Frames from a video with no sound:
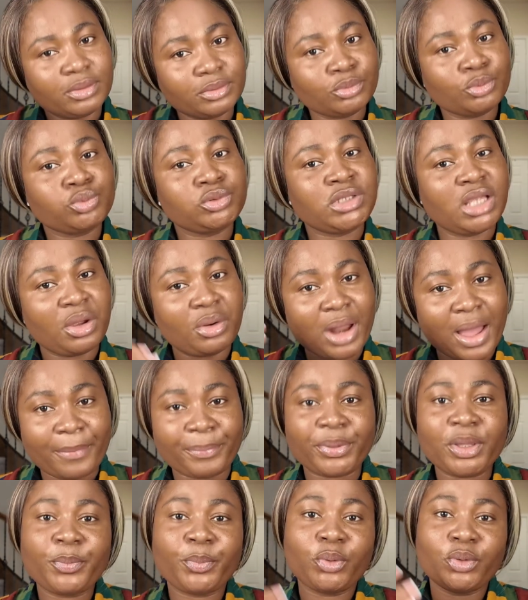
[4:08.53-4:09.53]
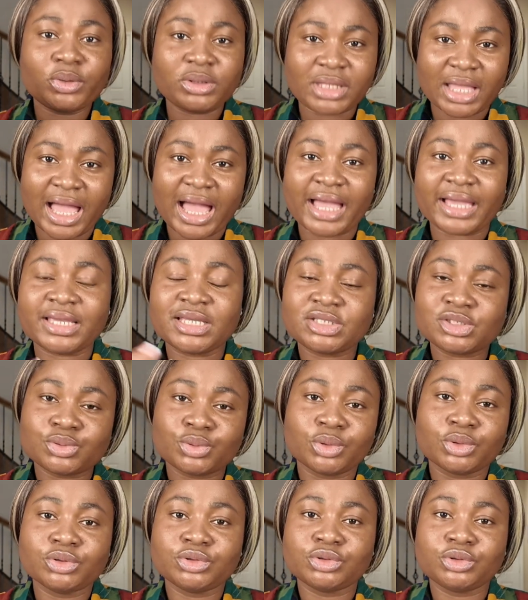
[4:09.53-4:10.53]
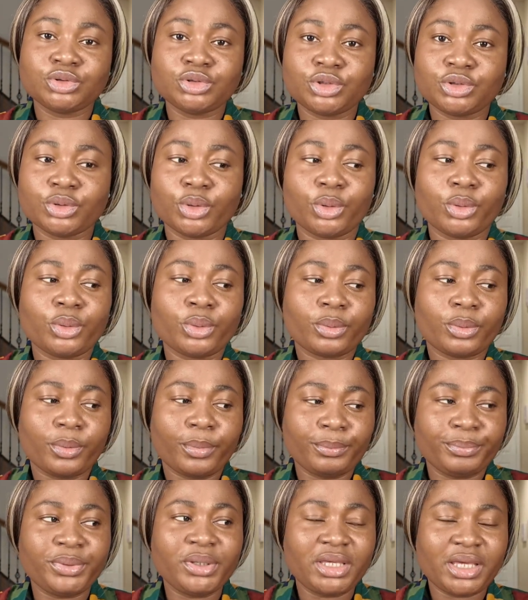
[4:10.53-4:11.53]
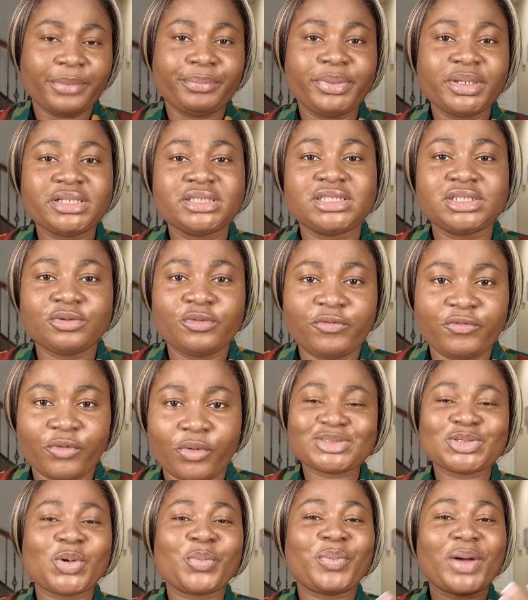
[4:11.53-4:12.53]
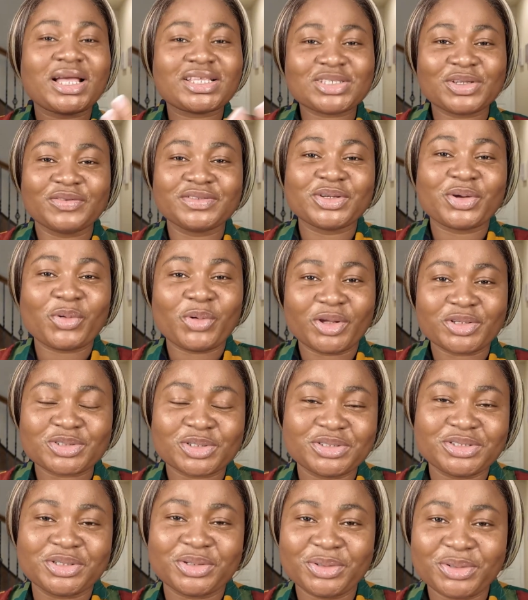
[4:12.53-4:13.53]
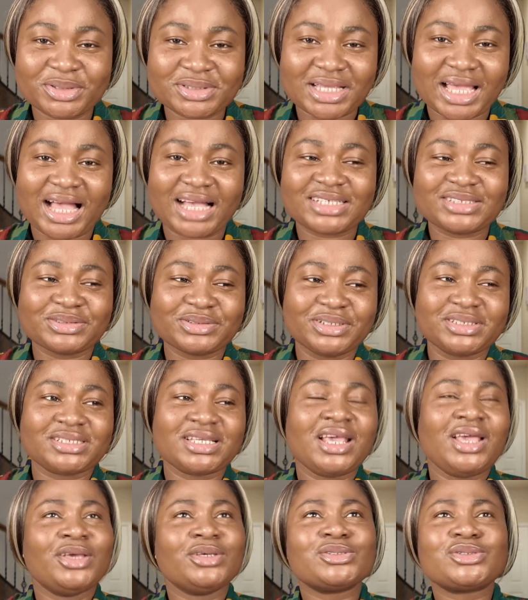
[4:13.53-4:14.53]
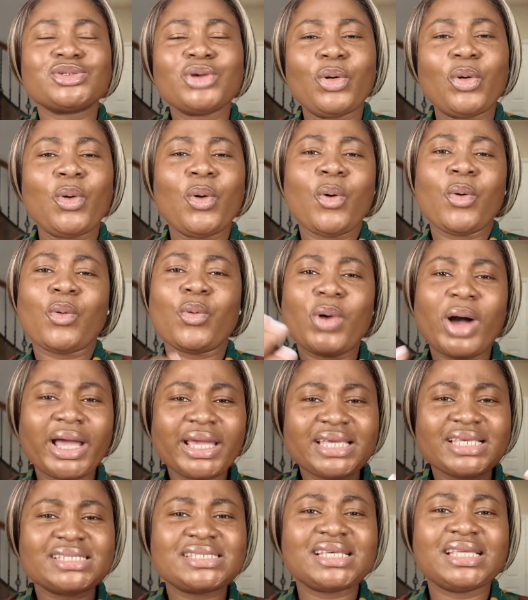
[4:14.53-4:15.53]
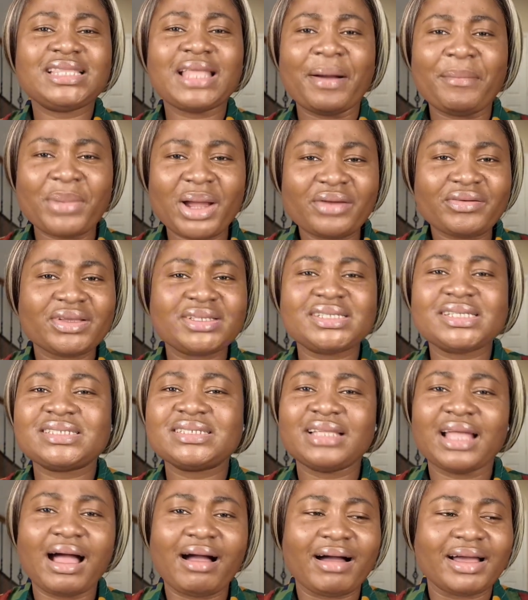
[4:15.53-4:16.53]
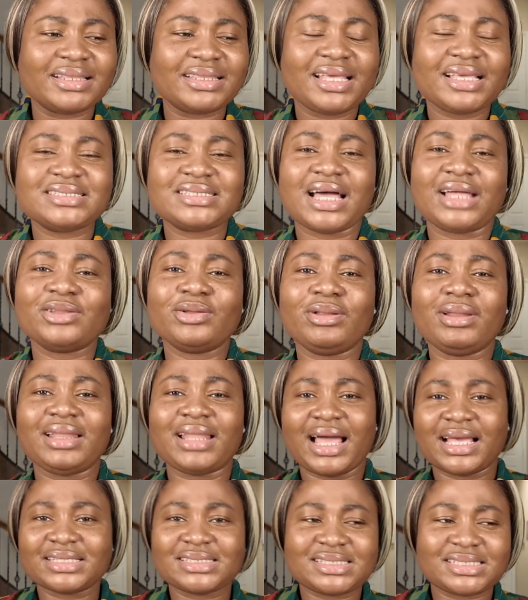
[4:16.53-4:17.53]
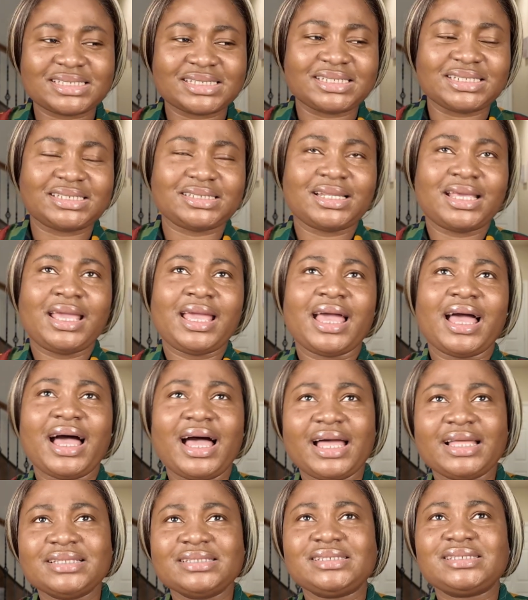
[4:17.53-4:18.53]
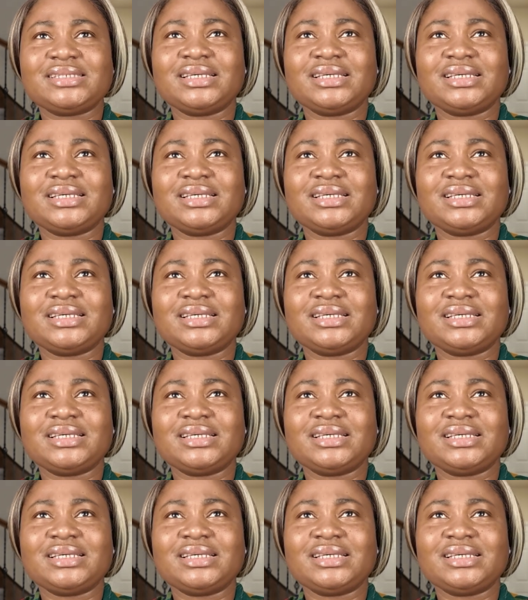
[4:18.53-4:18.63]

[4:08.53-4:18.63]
there are people that it will, be a big deal for. So part of the question they always ask was, so why is it that marriages nowadays are not lasting, and